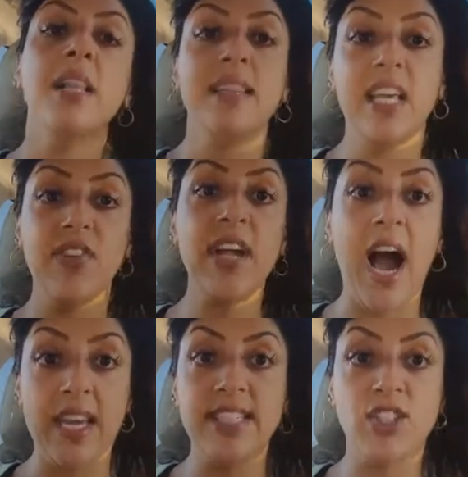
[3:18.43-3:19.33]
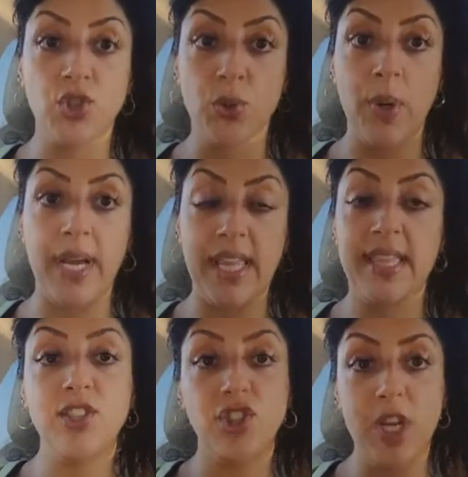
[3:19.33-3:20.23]
Leaving out of Detroit,
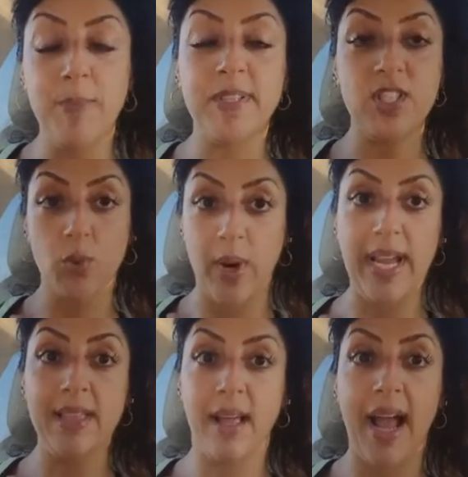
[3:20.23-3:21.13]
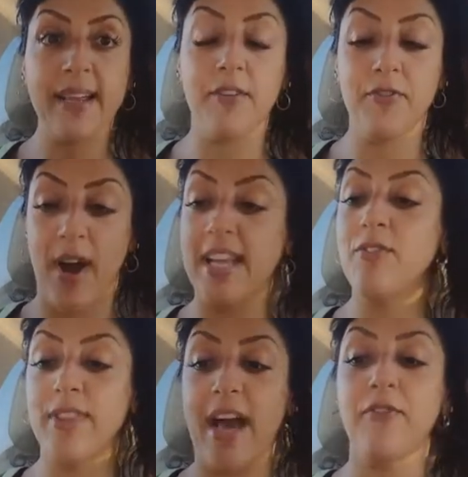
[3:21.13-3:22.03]
the cheapest rate that I could find
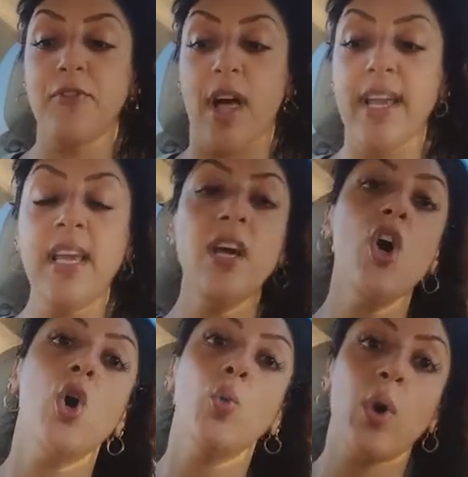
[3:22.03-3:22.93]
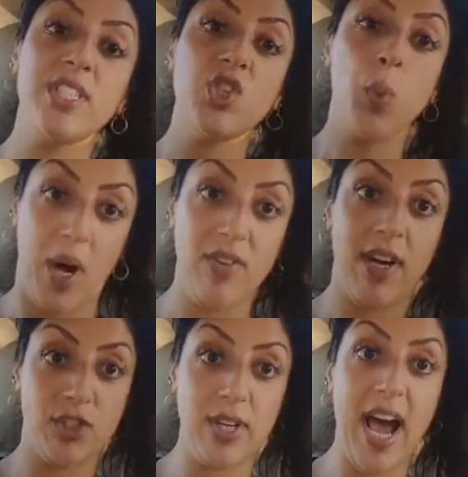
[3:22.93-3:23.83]
for that flight was
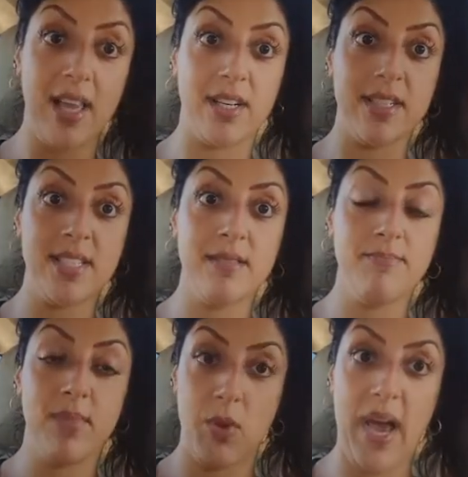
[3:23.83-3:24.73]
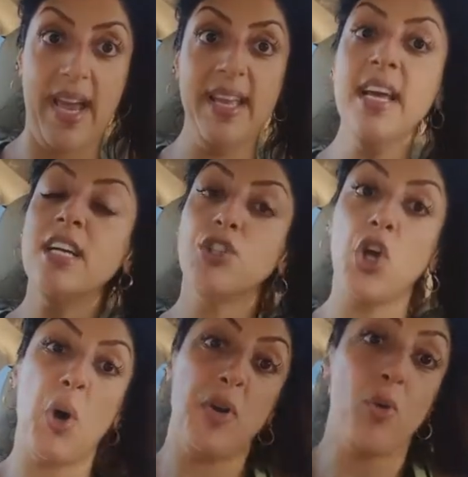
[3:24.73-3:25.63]
$1,200. Okay,
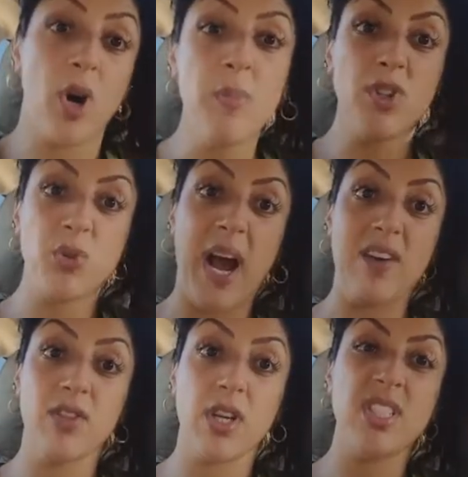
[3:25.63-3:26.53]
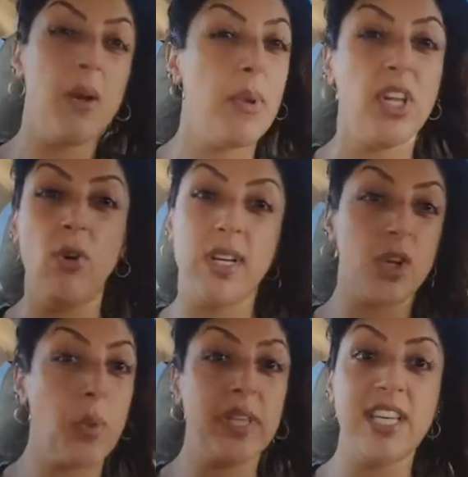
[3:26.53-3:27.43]
so a normal traveler, somebody who
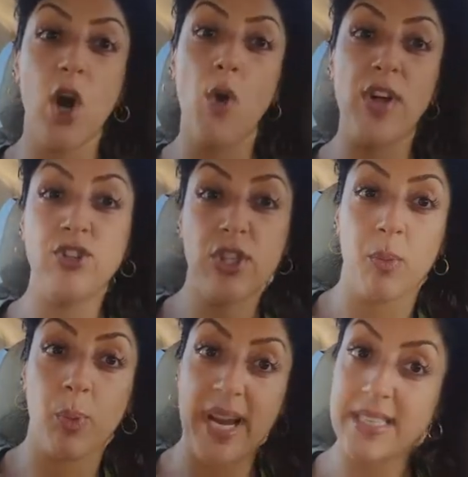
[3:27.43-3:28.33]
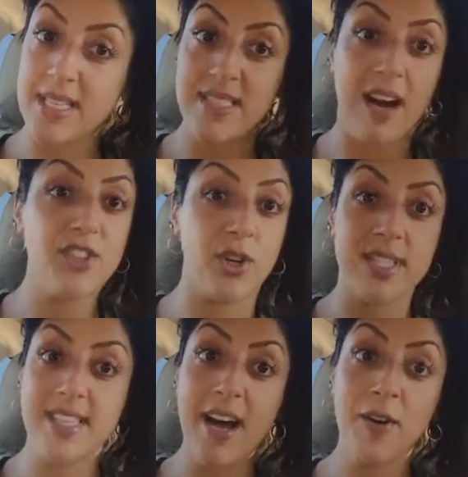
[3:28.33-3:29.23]
doesn't really know that you could break this down
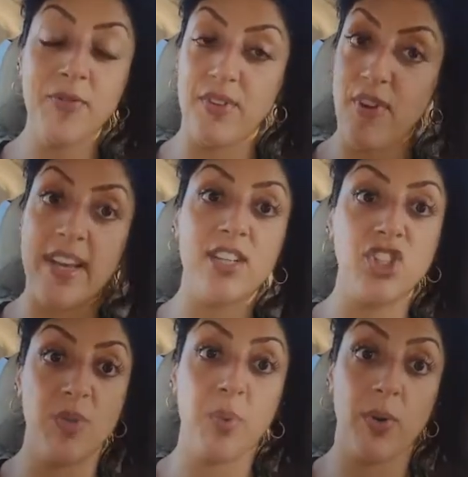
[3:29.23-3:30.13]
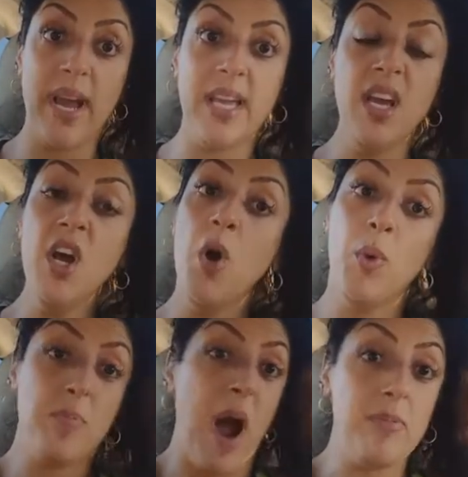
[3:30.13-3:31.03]
yourself and find a cheaper rate,
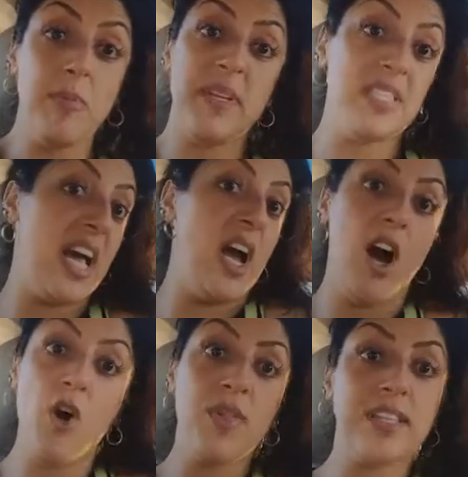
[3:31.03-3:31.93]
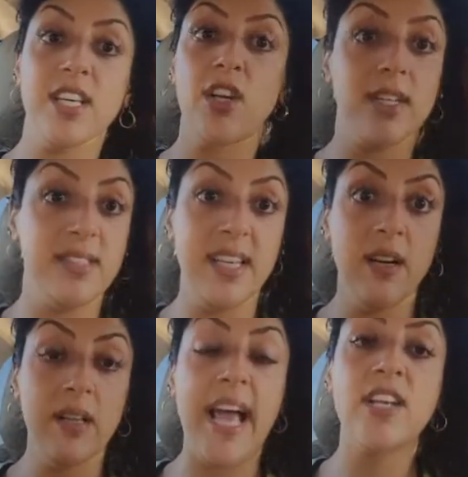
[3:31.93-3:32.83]
would probably say, oh, that's a good
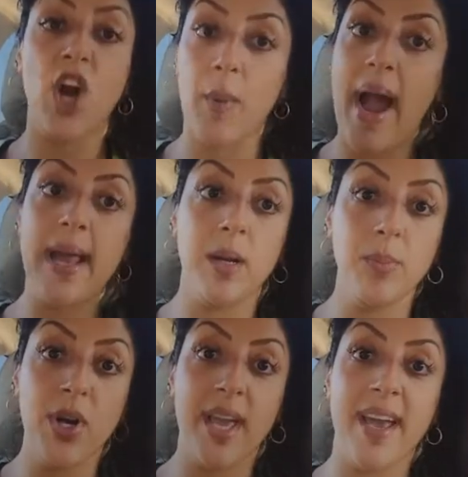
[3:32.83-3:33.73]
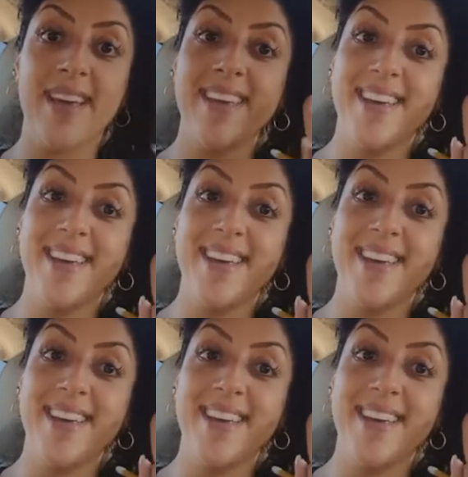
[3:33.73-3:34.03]
deal, and go ahead and book it.